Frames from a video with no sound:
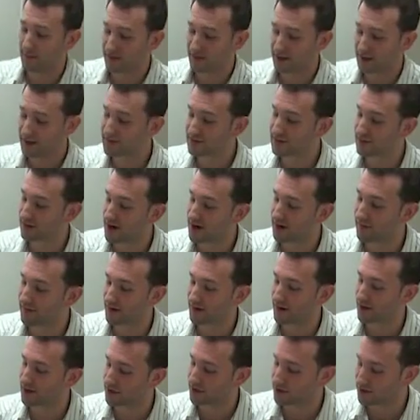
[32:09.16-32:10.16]
Because they're
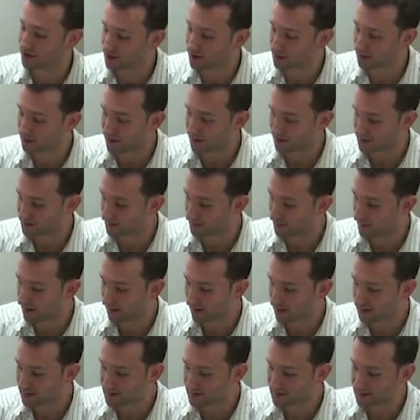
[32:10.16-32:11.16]
covered under you as the
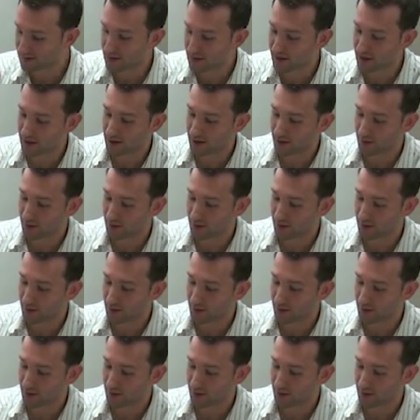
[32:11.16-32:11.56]
parents,